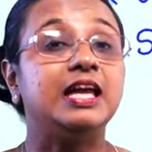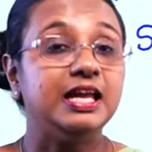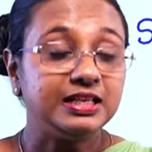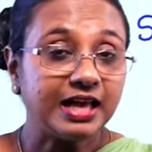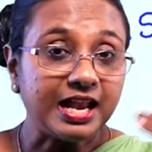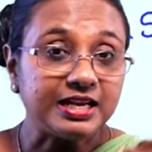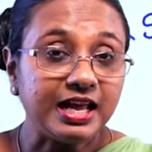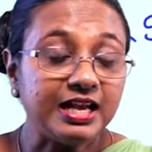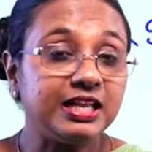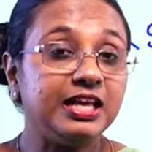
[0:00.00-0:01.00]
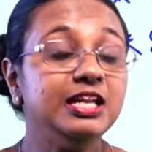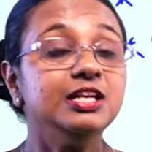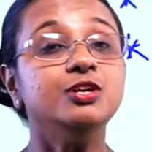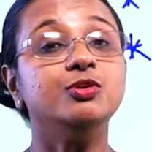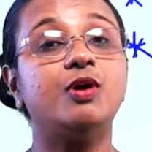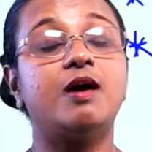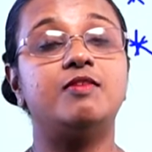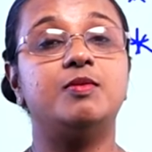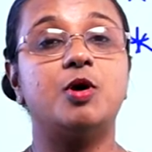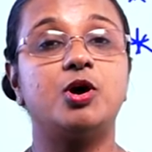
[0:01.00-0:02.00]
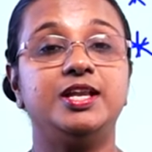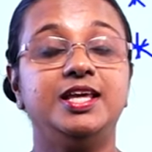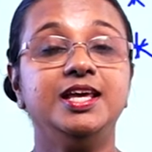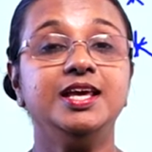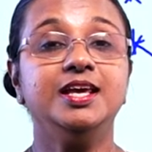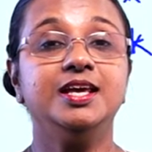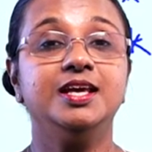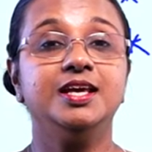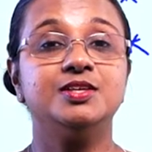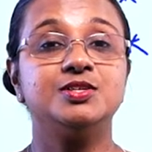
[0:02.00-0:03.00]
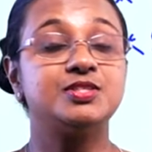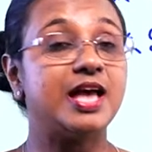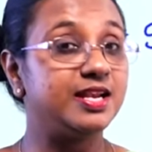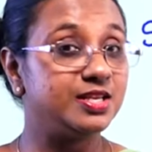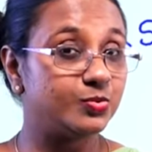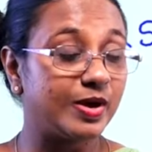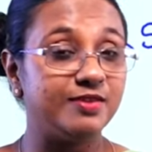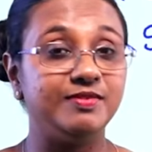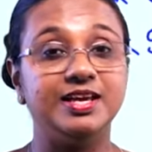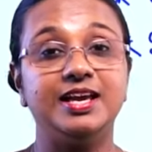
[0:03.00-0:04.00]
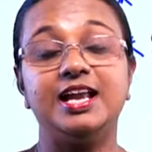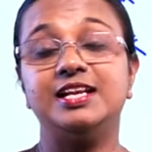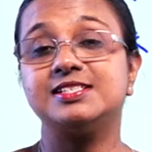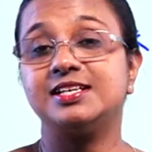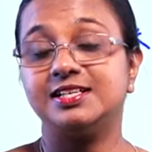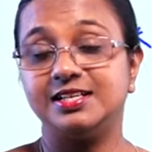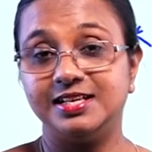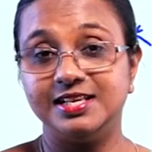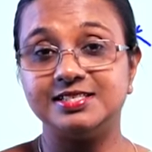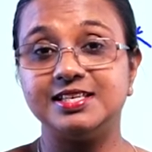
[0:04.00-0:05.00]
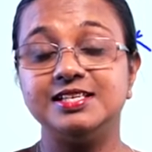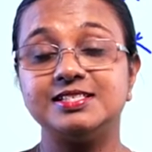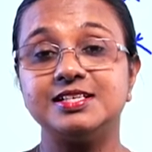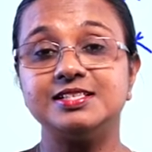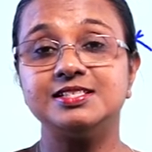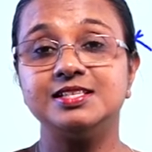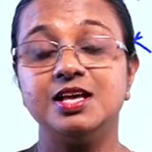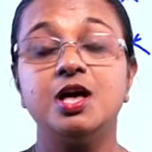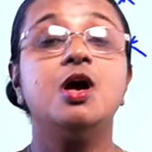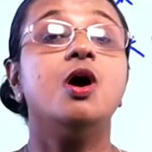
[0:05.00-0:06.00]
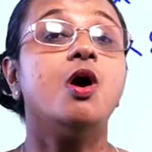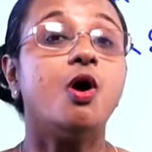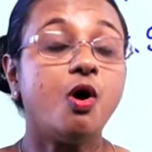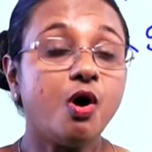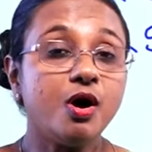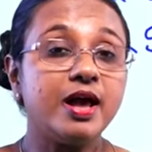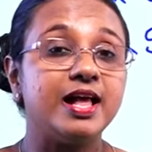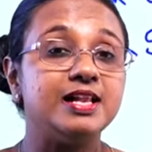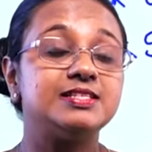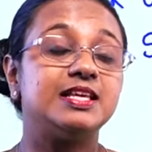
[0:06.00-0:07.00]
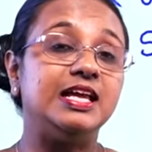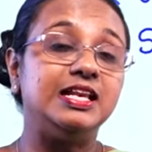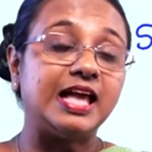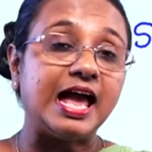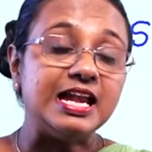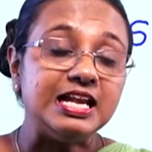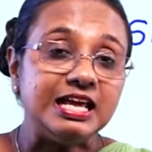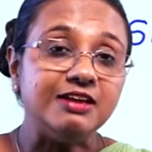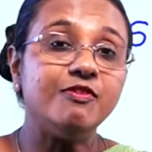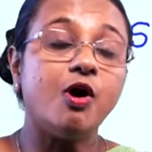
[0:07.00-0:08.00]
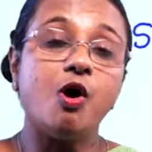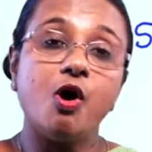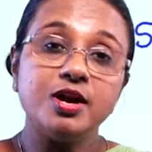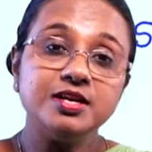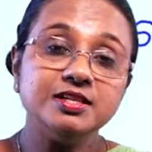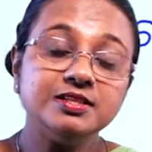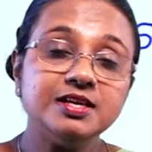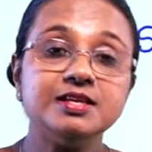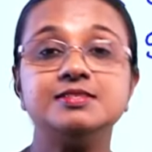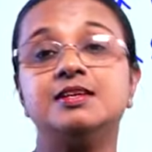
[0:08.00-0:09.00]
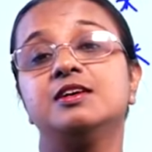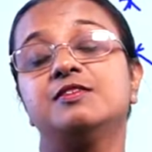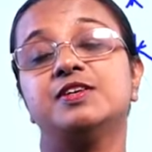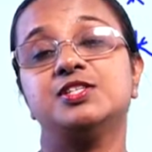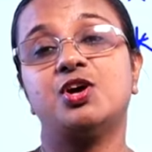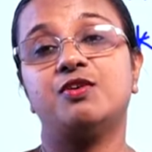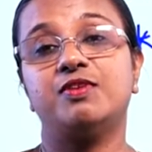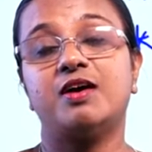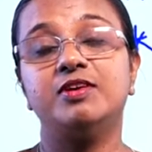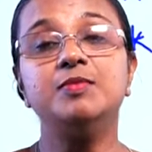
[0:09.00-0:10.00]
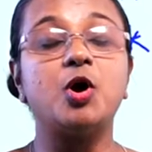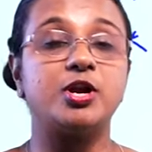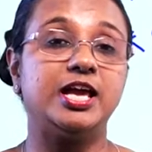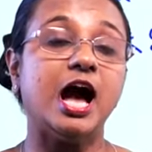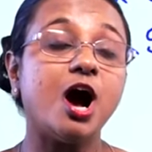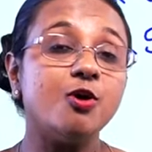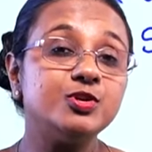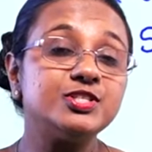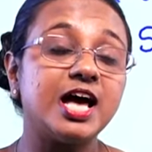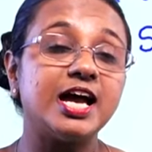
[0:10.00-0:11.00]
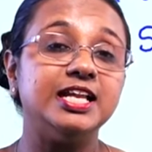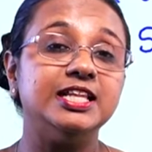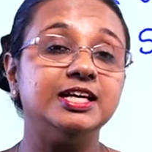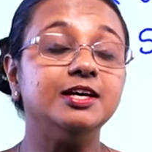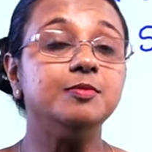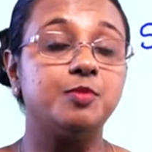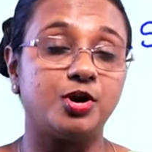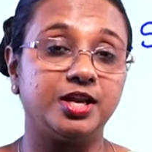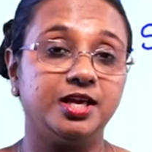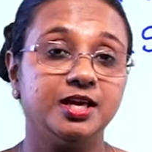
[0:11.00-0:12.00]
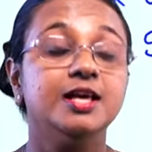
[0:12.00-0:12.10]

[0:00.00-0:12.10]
It can get into our body. That is why we get certain diseases. Or else it can live on the surface of our body, outside the body.